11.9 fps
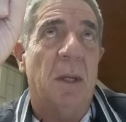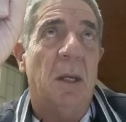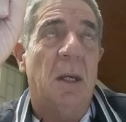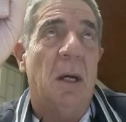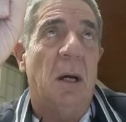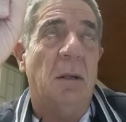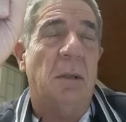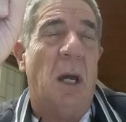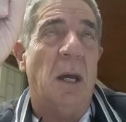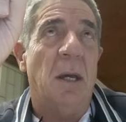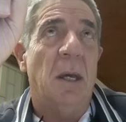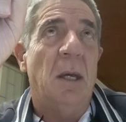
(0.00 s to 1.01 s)
Okay,
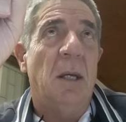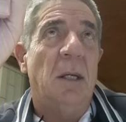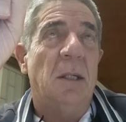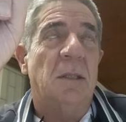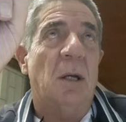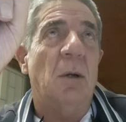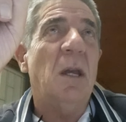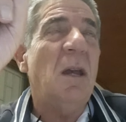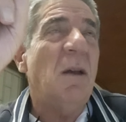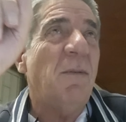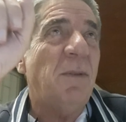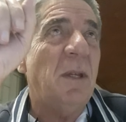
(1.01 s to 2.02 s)
so
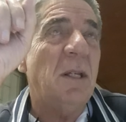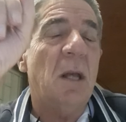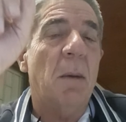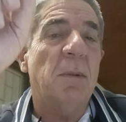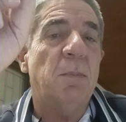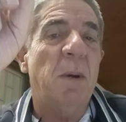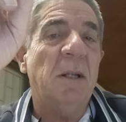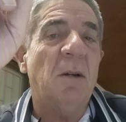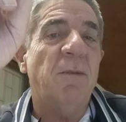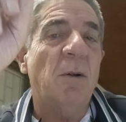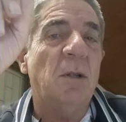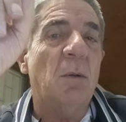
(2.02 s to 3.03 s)
if the
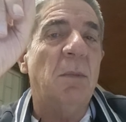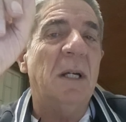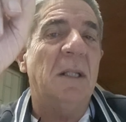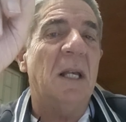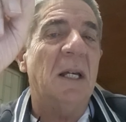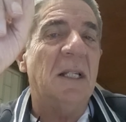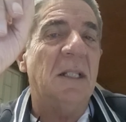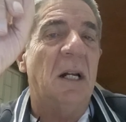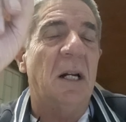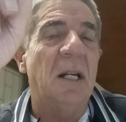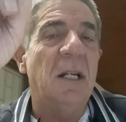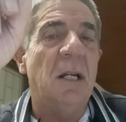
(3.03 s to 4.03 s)
spectrophotometer is
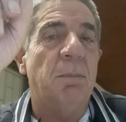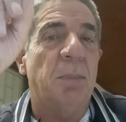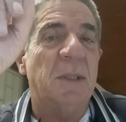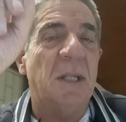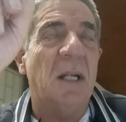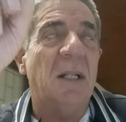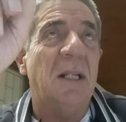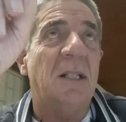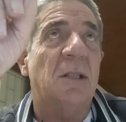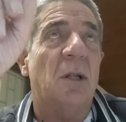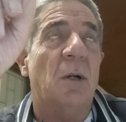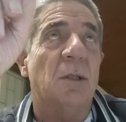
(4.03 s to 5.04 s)
reading percentage
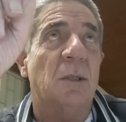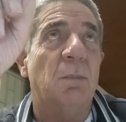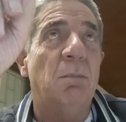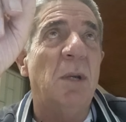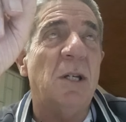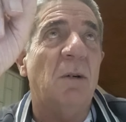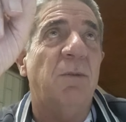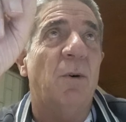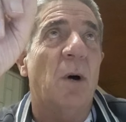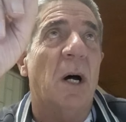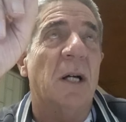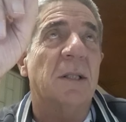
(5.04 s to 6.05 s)
transmission for
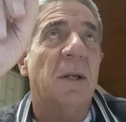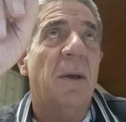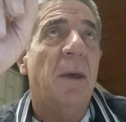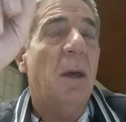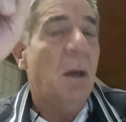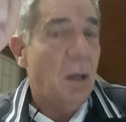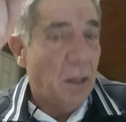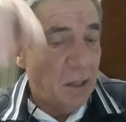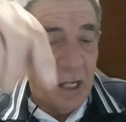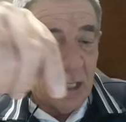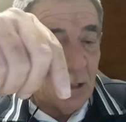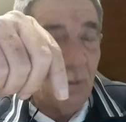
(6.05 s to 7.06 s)
us,
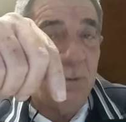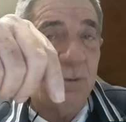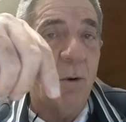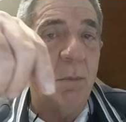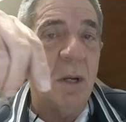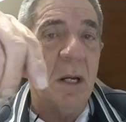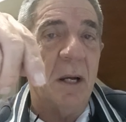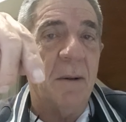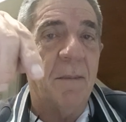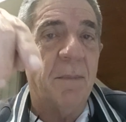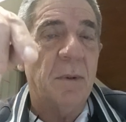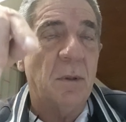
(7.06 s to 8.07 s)
there's the formula
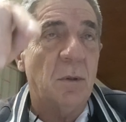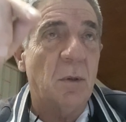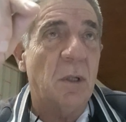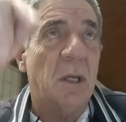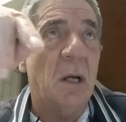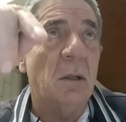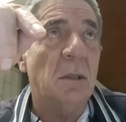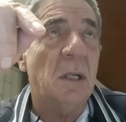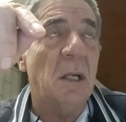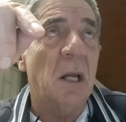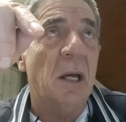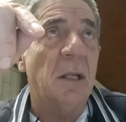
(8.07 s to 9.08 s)
to
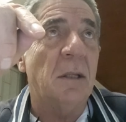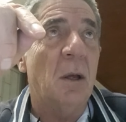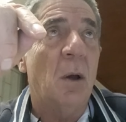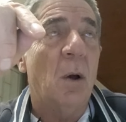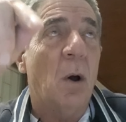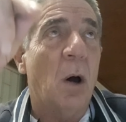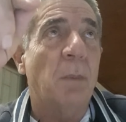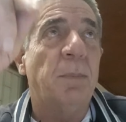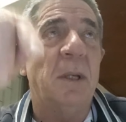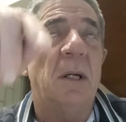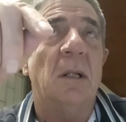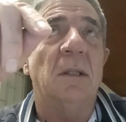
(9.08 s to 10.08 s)
calculate
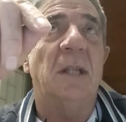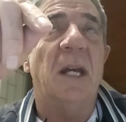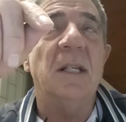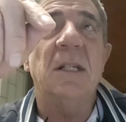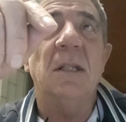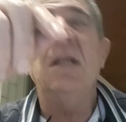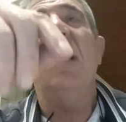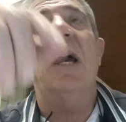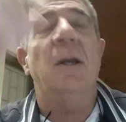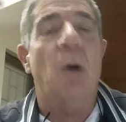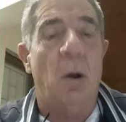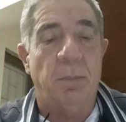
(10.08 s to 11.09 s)
optical density, and
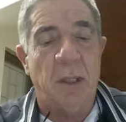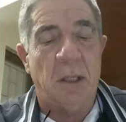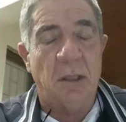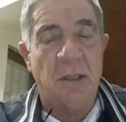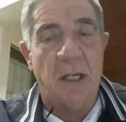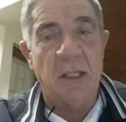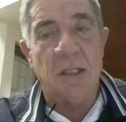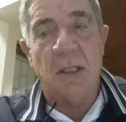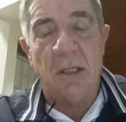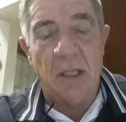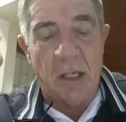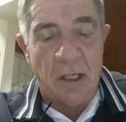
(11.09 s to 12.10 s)
optical
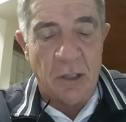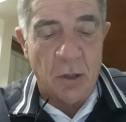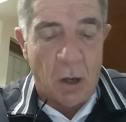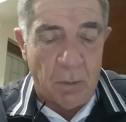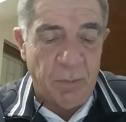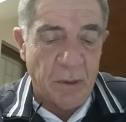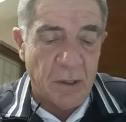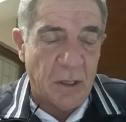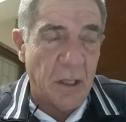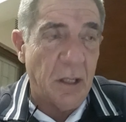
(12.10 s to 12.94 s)
density is obviously